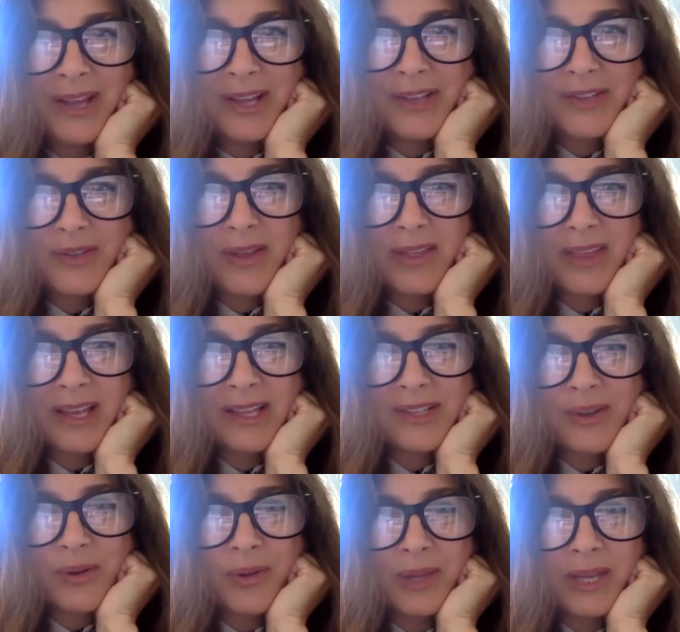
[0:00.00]
so I think it's
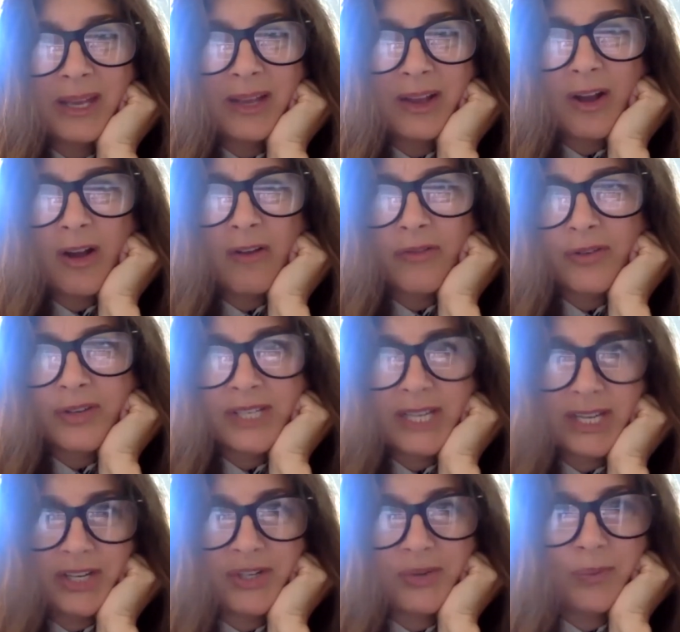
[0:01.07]
only in
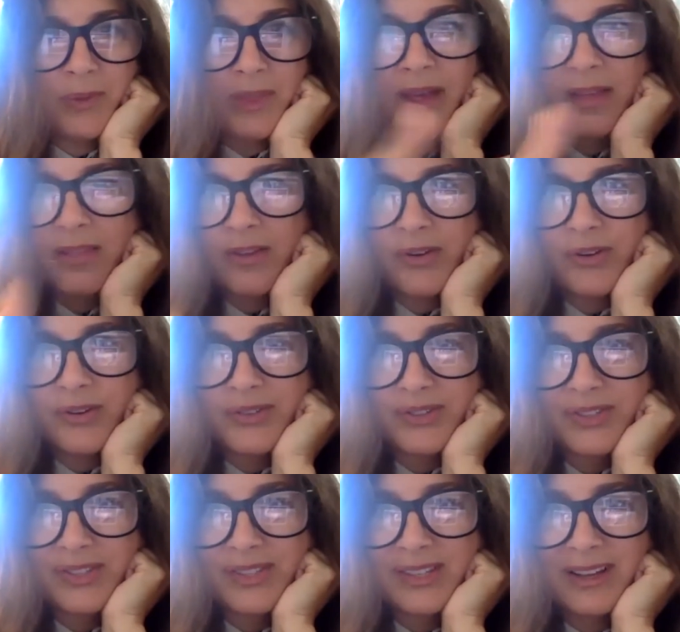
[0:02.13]
confrontation with
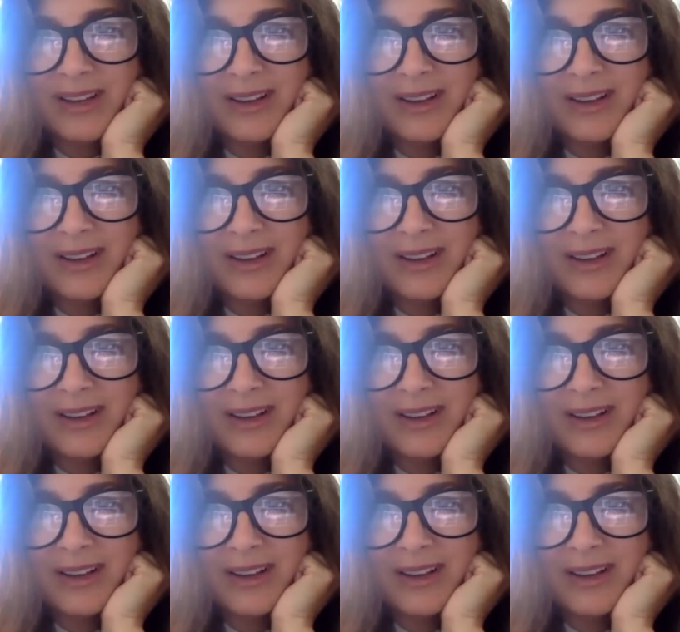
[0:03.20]
others